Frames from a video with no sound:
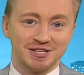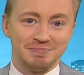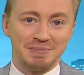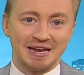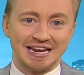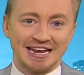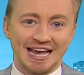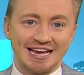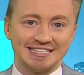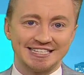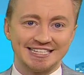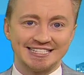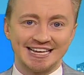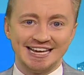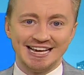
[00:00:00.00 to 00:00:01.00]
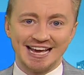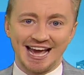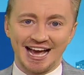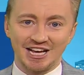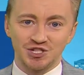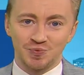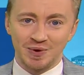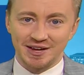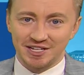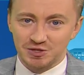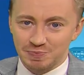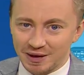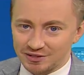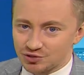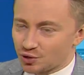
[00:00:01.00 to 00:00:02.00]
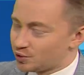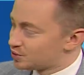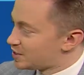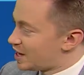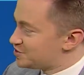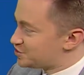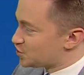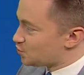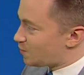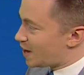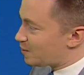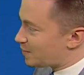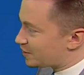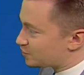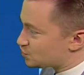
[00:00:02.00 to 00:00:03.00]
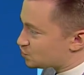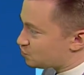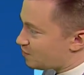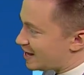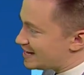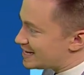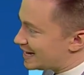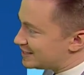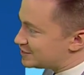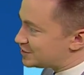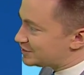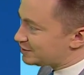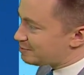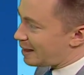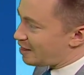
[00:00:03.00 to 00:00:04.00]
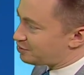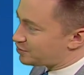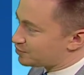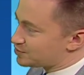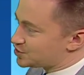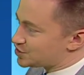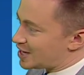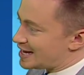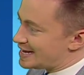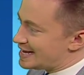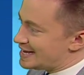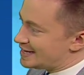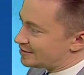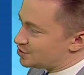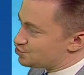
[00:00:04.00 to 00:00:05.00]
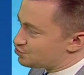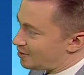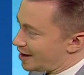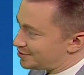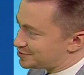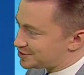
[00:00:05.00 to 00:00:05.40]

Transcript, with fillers: in many cases as we expect to hold on to the wet weather trend until about Thursday. Then drier